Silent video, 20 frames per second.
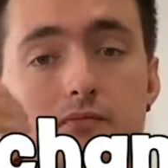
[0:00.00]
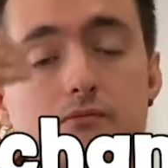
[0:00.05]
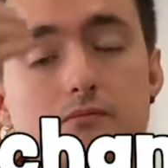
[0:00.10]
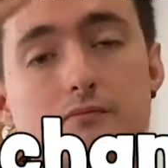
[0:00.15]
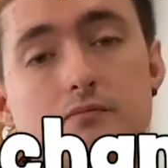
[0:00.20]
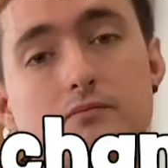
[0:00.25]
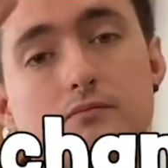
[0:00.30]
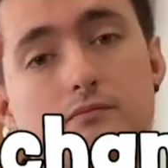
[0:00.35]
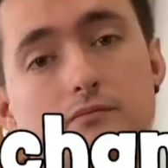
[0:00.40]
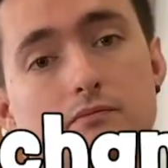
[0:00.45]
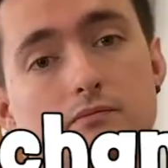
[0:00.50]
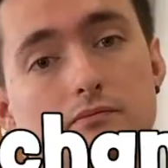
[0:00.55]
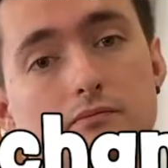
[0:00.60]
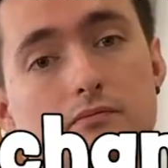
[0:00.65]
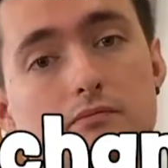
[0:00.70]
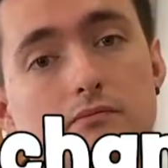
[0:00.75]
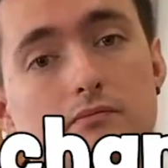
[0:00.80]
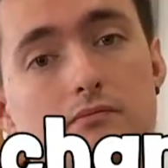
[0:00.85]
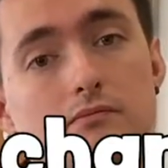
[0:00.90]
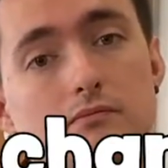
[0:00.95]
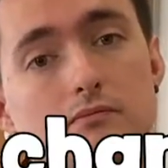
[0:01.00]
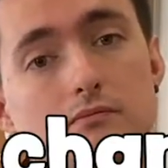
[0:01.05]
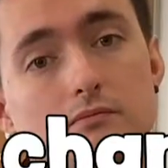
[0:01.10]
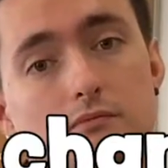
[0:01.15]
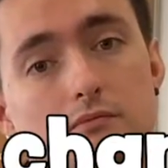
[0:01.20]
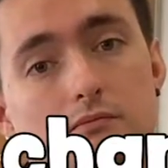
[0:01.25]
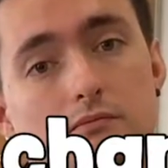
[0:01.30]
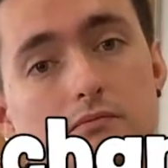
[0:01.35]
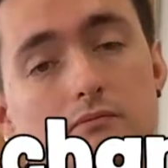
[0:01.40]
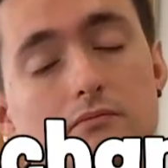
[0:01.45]

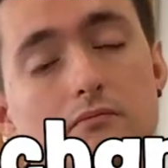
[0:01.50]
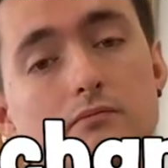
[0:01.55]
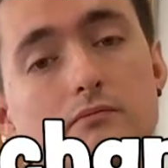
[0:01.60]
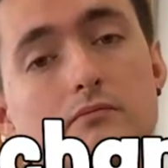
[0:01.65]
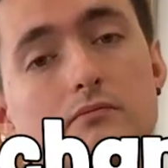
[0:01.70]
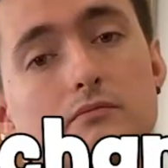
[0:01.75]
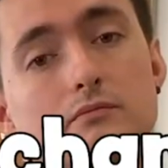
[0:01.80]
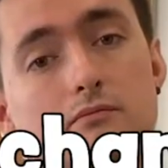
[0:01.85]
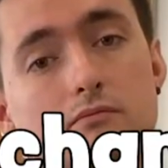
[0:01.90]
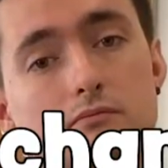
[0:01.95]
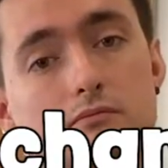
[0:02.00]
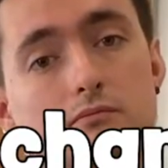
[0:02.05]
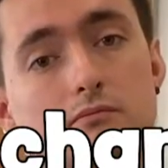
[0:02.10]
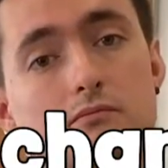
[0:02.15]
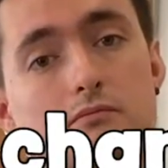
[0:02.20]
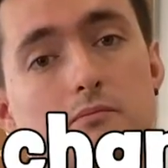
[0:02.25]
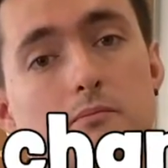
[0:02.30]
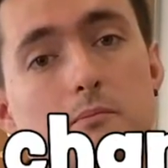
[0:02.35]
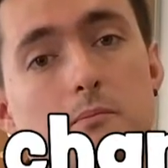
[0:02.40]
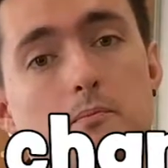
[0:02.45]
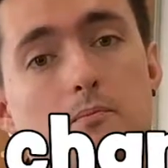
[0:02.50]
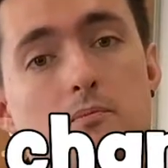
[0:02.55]
[no speech]